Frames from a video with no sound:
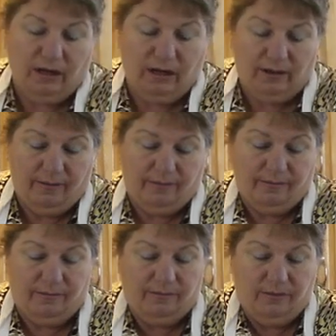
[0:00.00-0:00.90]

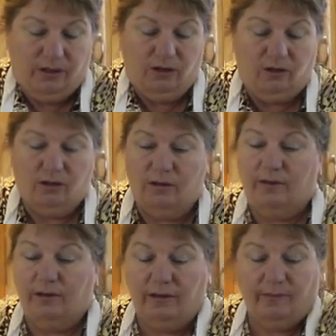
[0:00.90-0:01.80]
um, you know,
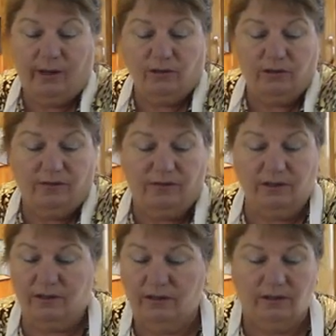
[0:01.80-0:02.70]
the amount of
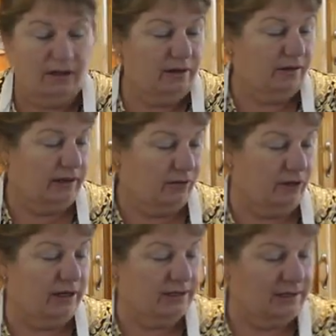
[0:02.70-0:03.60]
in, uh,
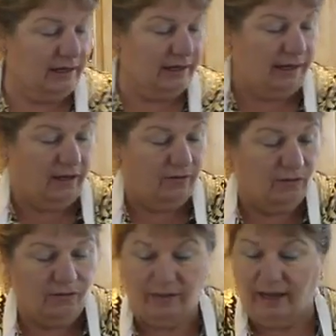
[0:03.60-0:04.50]
ingredients that I gave
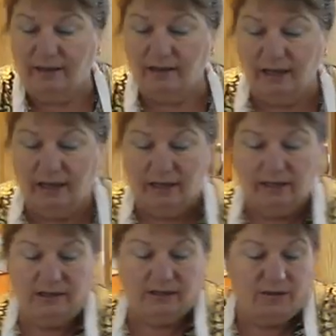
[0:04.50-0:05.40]
you for that
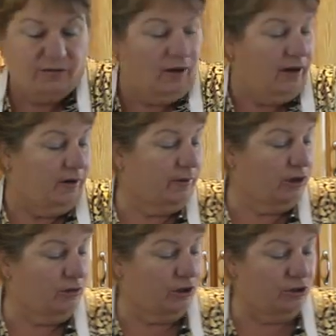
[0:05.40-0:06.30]
is fine,
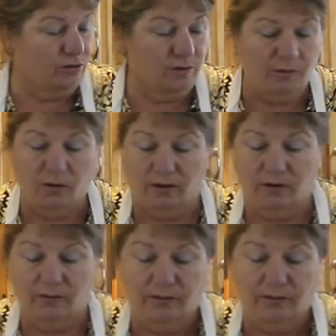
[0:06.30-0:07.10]
but you could use more.